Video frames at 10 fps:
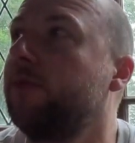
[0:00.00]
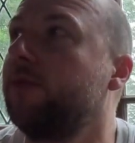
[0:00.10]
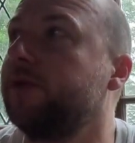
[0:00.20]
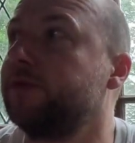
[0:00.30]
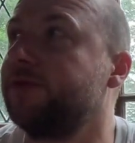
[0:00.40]

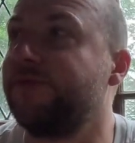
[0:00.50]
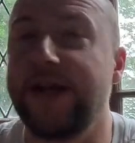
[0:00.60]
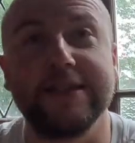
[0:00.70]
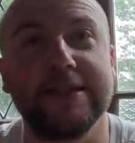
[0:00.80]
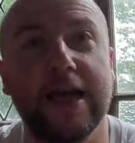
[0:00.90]
which was
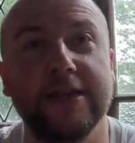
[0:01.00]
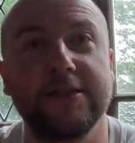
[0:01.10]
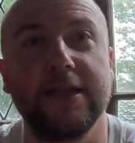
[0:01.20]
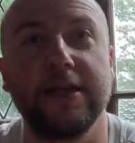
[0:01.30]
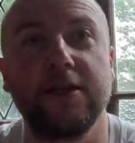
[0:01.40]

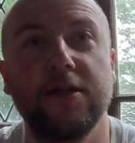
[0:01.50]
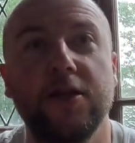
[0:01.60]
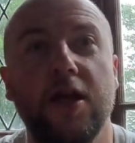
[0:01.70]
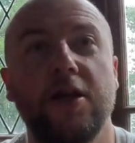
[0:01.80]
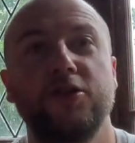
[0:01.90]
fantastic.
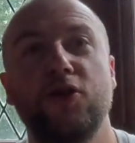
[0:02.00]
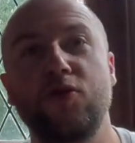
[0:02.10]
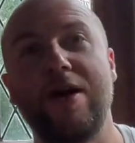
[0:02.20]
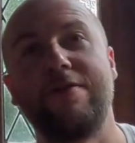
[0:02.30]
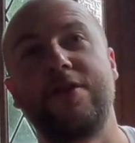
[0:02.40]
Saw
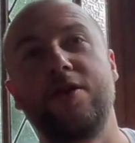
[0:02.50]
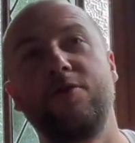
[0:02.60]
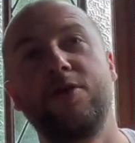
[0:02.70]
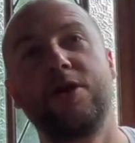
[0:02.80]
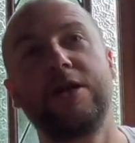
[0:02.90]
quite a few
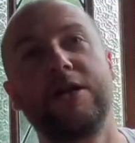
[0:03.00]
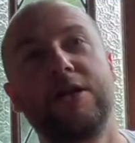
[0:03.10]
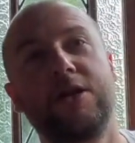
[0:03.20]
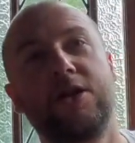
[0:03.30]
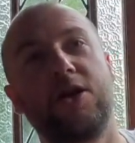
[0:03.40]

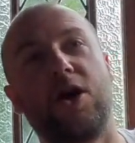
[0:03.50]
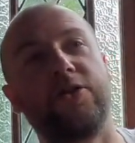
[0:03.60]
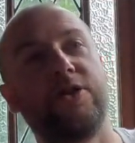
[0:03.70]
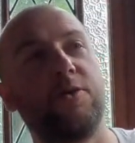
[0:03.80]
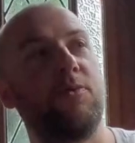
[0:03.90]

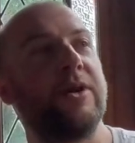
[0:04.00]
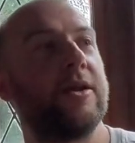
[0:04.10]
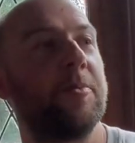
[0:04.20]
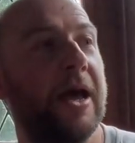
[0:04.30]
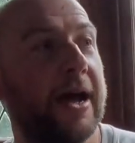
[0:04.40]
on the
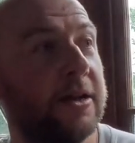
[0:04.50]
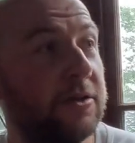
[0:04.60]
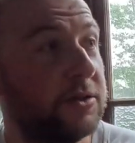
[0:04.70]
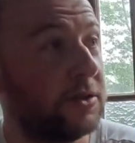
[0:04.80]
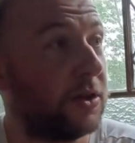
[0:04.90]
window behind
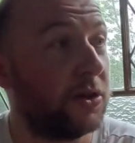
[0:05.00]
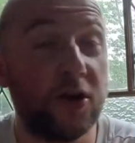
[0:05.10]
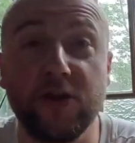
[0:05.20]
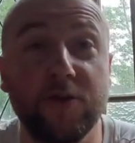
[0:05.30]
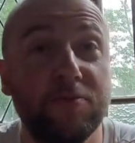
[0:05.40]
us. None
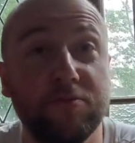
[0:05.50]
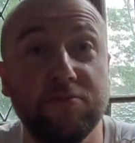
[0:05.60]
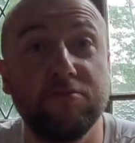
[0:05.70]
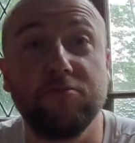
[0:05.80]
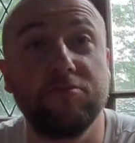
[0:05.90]
of them
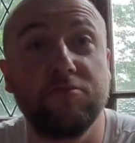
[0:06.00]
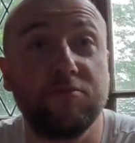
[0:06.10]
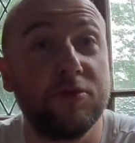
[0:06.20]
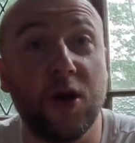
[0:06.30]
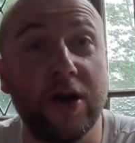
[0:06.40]

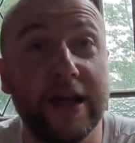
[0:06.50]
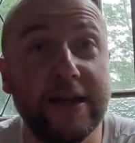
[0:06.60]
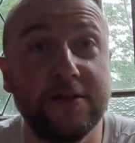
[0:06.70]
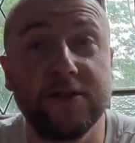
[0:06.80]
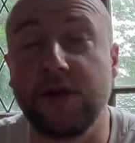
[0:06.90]
got
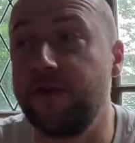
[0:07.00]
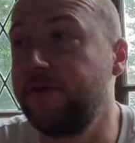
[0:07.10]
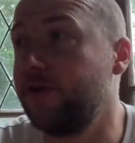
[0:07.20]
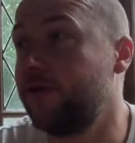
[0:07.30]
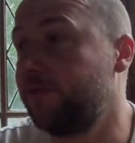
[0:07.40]
in, so if
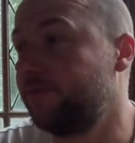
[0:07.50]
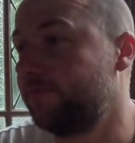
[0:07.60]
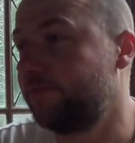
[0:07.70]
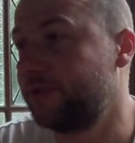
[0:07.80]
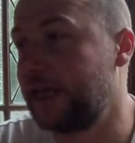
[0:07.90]
you're
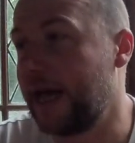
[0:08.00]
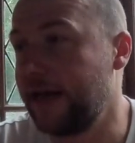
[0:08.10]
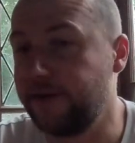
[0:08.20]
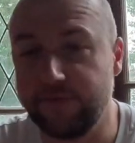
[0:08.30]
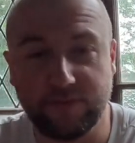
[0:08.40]

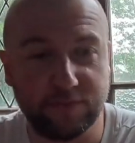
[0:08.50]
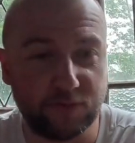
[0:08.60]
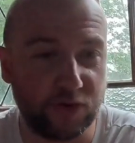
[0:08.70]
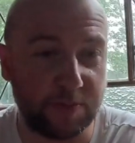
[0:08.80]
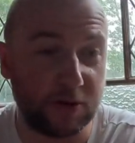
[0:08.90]
scared of
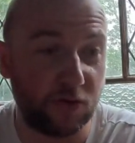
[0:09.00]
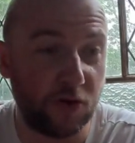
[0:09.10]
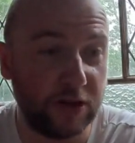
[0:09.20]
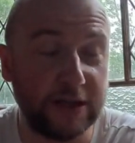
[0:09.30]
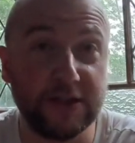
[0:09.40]
creepy
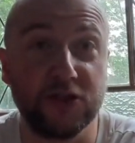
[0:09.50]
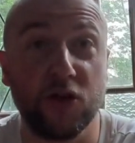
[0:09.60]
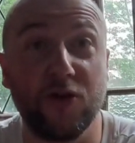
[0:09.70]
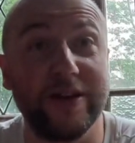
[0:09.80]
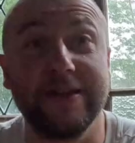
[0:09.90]
crawlies
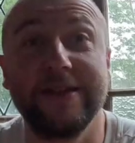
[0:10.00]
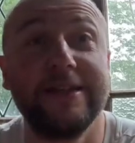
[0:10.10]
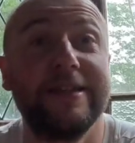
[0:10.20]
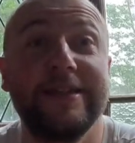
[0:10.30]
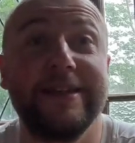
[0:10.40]
or
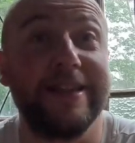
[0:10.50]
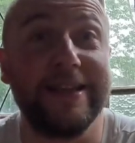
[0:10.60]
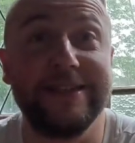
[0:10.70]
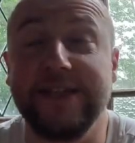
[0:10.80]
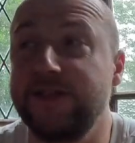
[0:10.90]

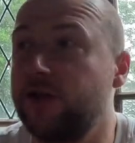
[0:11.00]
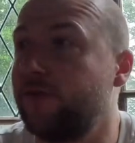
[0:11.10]
lizards or